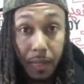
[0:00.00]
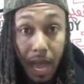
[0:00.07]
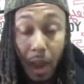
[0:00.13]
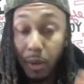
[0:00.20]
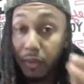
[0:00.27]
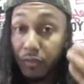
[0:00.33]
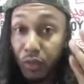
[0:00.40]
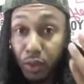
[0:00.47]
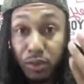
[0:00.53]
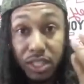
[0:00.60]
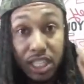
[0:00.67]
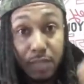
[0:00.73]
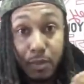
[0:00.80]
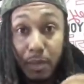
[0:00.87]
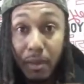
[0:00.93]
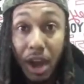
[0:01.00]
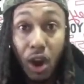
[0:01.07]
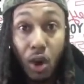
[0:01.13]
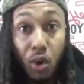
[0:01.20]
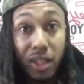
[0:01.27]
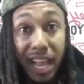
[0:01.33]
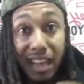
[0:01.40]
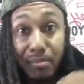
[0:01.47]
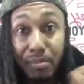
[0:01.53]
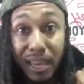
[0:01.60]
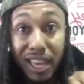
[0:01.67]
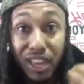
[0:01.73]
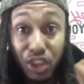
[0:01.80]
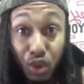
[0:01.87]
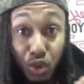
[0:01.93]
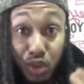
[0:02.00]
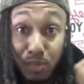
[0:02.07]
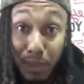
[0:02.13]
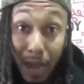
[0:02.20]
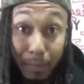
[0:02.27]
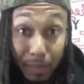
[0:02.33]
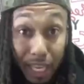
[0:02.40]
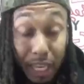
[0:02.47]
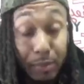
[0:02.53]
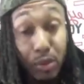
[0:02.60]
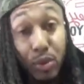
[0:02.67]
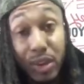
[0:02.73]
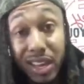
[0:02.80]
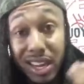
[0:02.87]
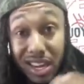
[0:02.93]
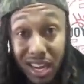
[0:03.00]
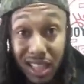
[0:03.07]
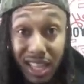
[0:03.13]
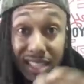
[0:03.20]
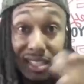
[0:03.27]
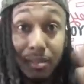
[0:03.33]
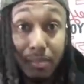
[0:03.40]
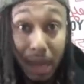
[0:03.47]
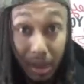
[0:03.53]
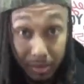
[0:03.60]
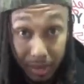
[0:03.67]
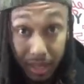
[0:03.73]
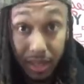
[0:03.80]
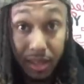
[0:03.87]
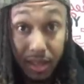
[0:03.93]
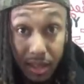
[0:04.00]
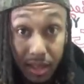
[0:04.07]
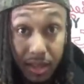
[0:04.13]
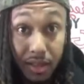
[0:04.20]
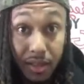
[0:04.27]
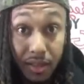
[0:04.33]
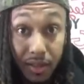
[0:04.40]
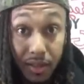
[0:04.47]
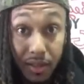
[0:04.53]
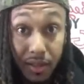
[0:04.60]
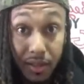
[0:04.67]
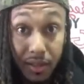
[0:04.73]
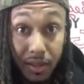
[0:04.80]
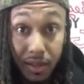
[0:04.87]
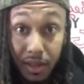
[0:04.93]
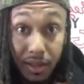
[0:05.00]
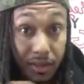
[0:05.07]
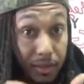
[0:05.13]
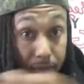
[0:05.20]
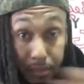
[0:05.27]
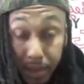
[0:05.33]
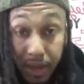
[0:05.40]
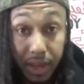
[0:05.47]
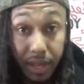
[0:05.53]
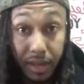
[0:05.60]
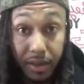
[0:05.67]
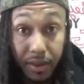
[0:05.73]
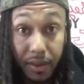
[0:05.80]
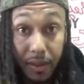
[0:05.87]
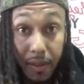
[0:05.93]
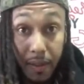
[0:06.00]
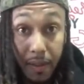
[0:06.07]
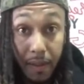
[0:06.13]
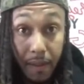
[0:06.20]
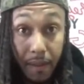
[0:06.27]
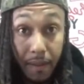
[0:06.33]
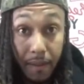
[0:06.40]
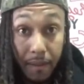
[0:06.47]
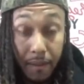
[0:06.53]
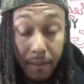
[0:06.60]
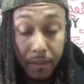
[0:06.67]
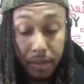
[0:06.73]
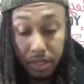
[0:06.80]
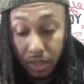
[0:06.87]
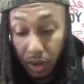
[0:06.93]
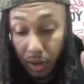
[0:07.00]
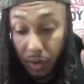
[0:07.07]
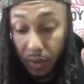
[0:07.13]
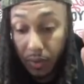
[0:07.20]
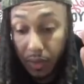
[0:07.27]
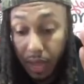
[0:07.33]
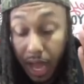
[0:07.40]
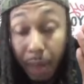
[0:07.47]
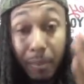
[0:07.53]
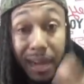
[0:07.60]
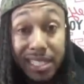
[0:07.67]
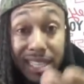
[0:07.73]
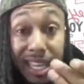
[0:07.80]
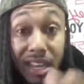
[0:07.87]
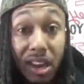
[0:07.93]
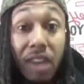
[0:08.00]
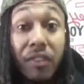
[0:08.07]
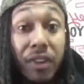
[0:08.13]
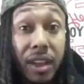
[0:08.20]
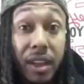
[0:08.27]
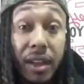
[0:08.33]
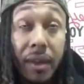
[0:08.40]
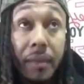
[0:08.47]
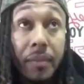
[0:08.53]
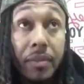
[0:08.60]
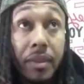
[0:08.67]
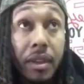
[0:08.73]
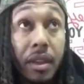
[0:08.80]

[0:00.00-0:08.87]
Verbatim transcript: I refuse to spend my whole life being used by people who can care less about me. Period. So I'm about to get off of here,